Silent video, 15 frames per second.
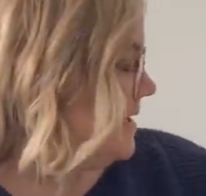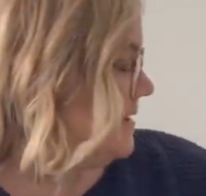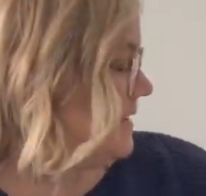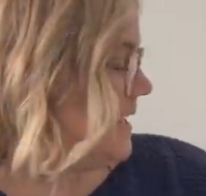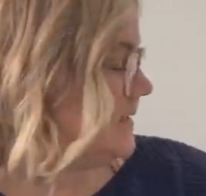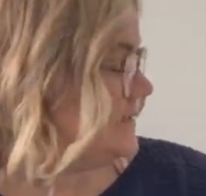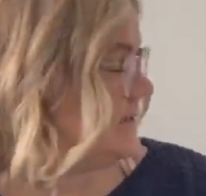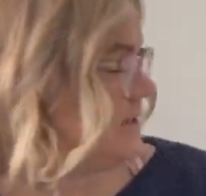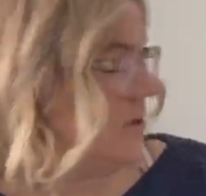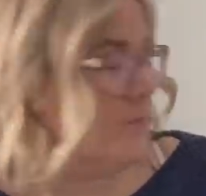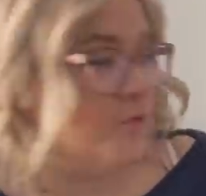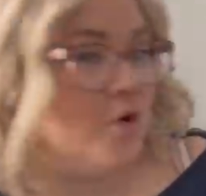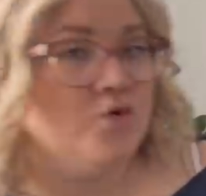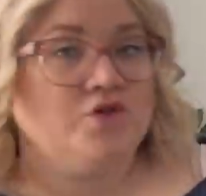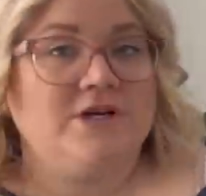that's a
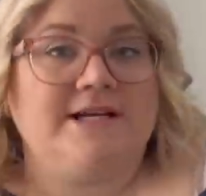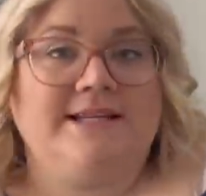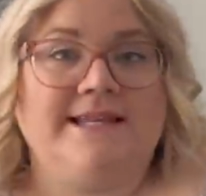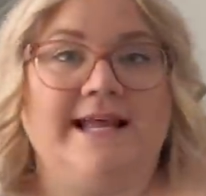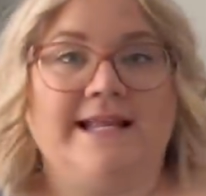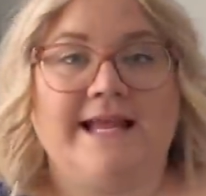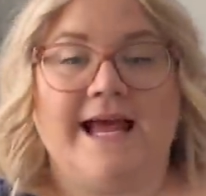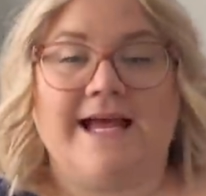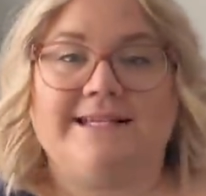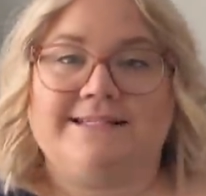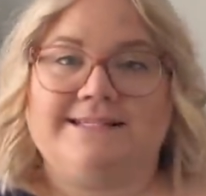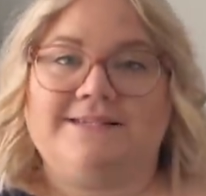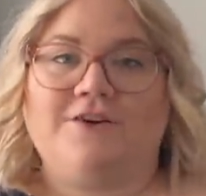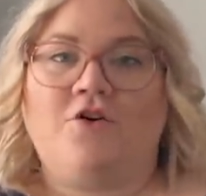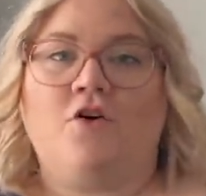project that
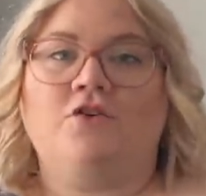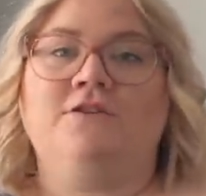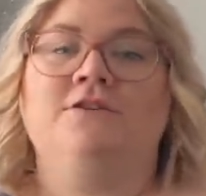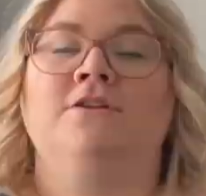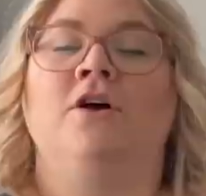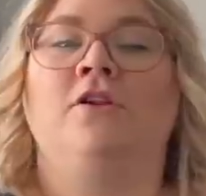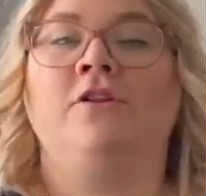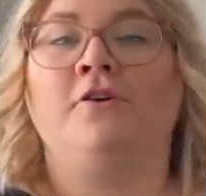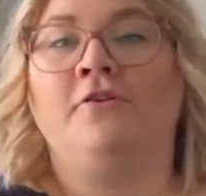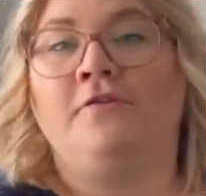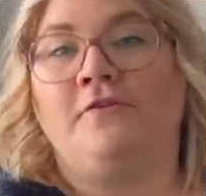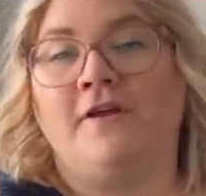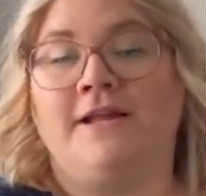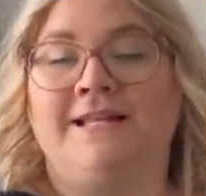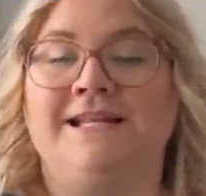has gotten a lot of
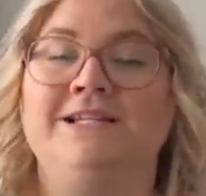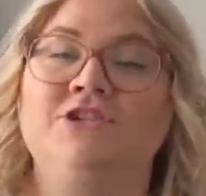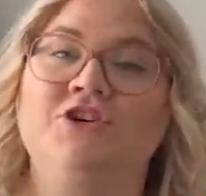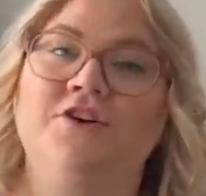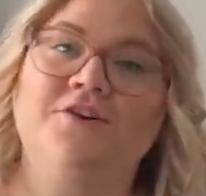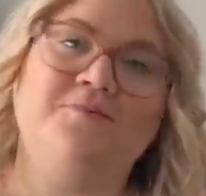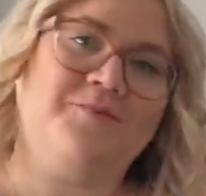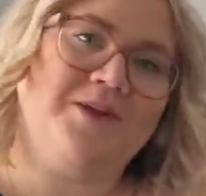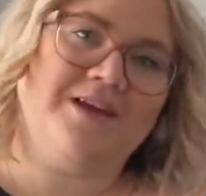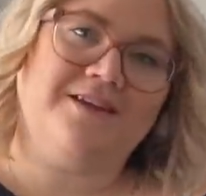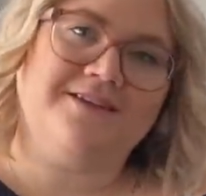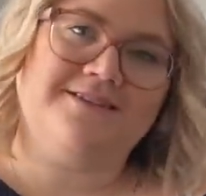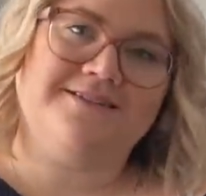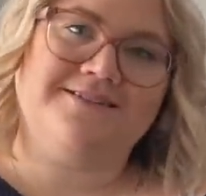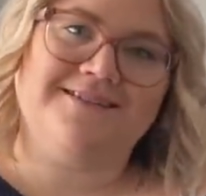attention
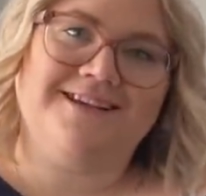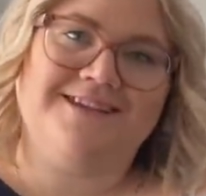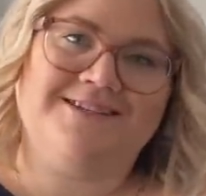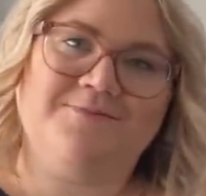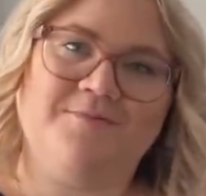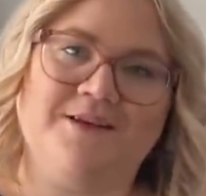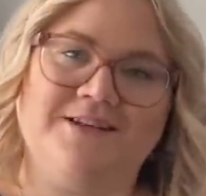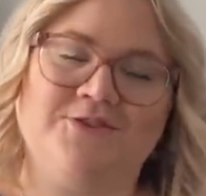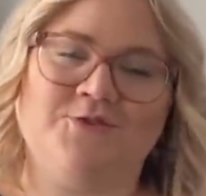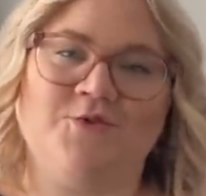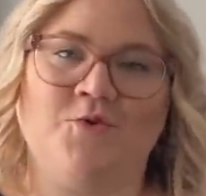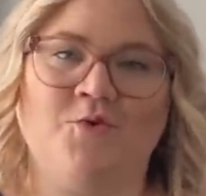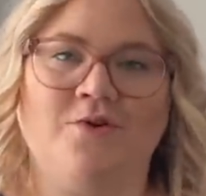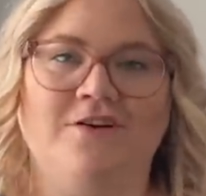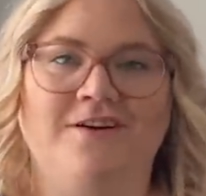because it's been
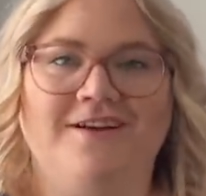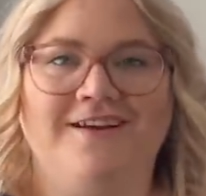so